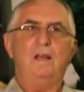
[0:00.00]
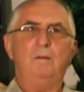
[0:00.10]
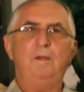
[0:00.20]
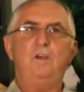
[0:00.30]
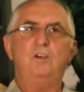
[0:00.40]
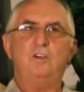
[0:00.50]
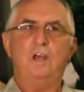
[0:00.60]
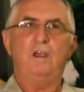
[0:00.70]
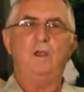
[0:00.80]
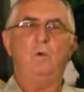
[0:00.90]
let me just
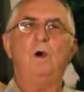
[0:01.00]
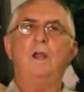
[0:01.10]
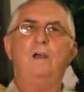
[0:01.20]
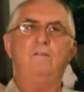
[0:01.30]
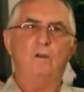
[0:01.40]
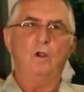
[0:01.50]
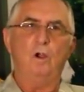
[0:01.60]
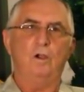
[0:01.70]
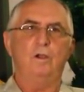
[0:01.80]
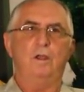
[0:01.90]
tell you what I've
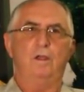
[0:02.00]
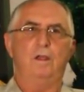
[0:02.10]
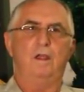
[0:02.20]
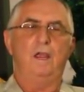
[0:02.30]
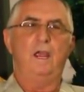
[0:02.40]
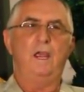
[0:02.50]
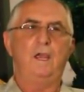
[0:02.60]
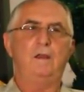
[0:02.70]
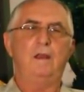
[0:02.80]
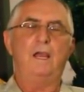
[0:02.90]
learned
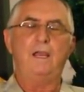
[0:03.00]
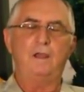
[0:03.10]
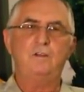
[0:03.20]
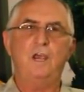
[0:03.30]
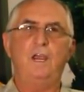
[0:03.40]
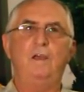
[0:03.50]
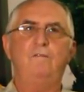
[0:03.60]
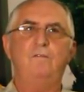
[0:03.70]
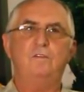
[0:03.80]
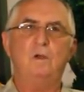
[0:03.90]
and like I say, if
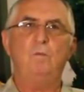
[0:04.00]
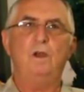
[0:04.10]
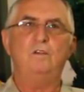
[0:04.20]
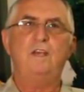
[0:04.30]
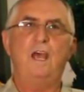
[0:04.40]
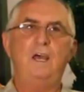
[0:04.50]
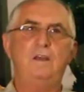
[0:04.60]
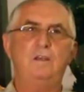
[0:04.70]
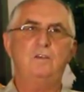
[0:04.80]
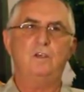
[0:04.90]
someone has had
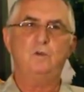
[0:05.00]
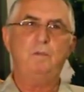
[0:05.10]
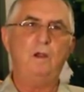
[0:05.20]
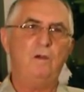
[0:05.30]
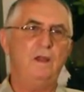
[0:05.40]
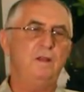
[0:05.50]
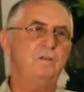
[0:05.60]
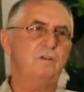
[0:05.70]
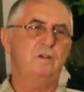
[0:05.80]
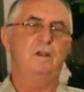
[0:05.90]
this
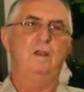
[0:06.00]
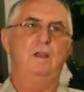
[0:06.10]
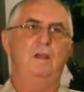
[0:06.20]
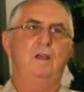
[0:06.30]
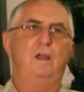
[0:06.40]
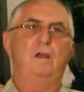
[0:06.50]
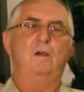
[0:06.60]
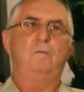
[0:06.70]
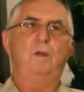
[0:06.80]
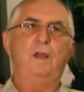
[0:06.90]

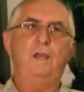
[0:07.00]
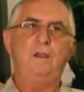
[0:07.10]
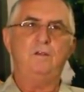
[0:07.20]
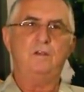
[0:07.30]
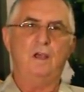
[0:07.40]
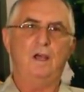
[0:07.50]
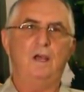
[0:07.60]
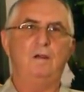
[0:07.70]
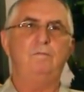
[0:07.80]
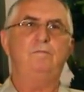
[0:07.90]
experience, please
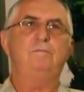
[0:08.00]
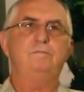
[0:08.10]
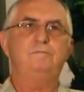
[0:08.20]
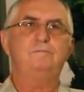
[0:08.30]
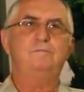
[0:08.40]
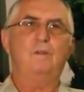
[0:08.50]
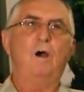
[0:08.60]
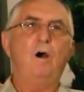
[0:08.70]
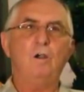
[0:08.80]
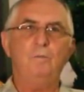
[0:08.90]
uh,
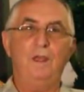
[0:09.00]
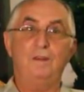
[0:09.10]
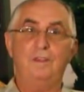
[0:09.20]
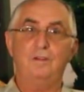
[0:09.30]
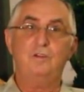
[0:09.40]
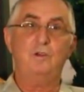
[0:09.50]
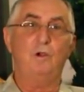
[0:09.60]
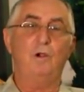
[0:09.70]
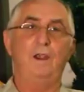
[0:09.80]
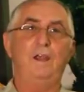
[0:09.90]
augment the
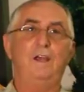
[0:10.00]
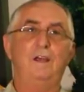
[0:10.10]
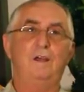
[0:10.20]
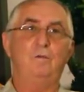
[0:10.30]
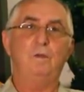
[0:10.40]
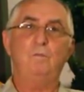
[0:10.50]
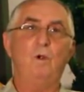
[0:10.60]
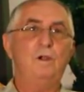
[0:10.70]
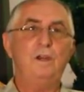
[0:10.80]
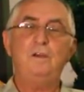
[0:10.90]
story uh, with
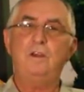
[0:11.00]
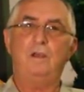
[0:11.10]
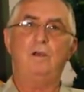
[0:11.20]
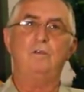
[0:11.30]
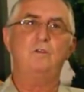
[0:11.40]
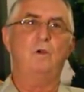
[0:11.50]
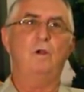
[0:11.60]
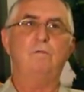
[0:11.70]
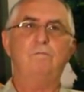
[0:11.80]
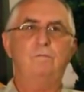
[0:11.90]
more details
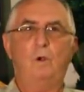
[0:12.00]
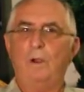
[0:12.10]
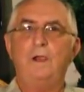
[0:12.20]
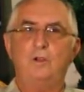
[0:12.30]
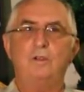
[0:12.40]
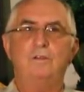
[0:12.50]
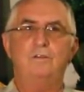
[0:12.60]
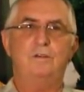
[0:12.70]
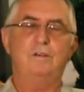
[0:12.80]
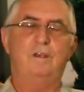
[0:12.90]
or
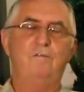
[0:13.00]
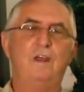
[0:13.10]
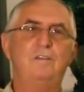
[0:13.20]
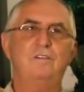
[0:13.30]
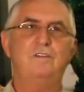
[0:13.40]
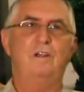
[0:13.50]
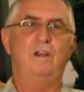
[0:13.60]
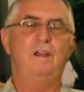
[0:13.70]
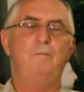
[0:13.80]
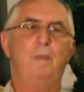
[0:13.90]
corrections if necessary.